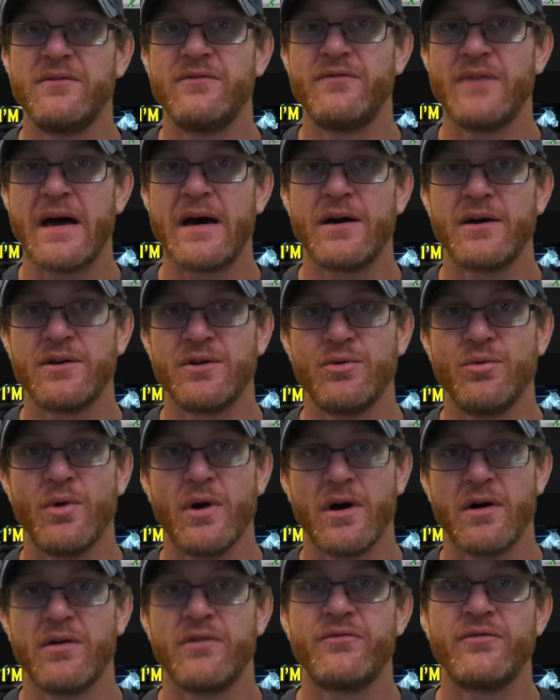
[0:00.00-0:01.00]
value
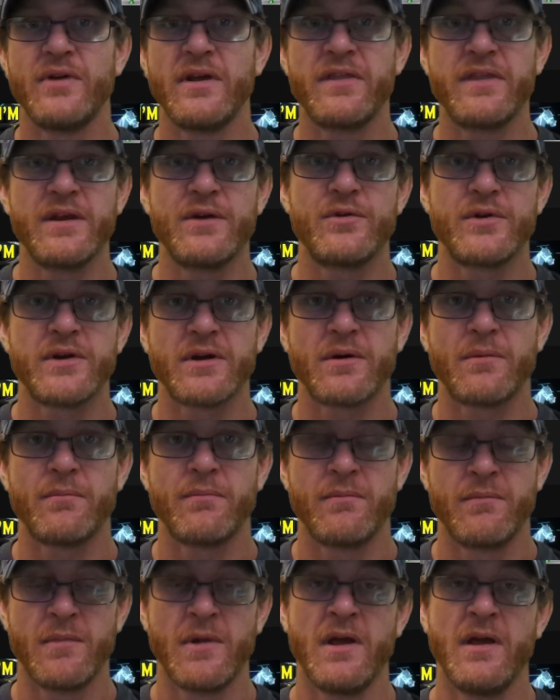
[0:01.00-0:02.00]
of Ethereum.
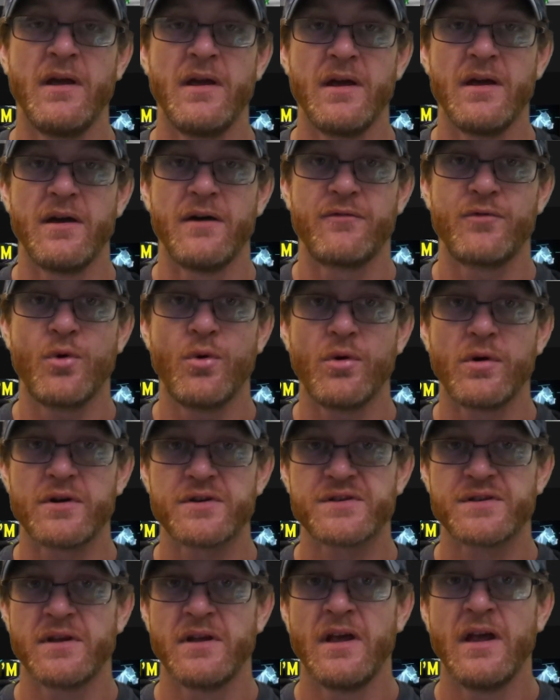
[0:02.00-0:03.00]
Of
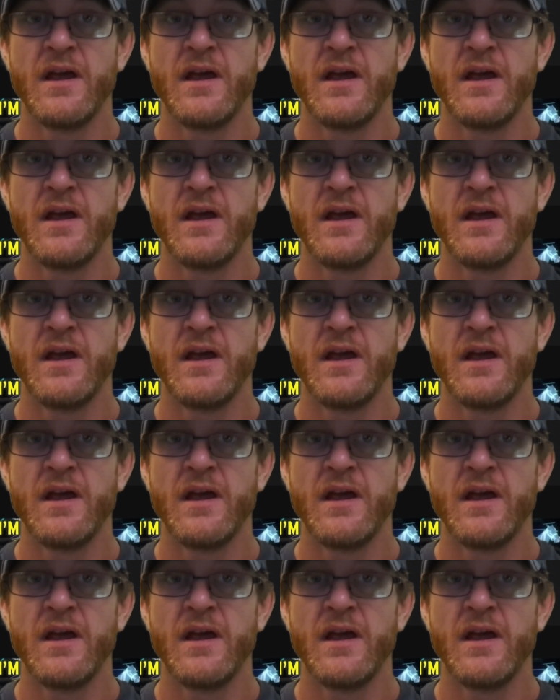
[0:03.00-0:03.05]
course,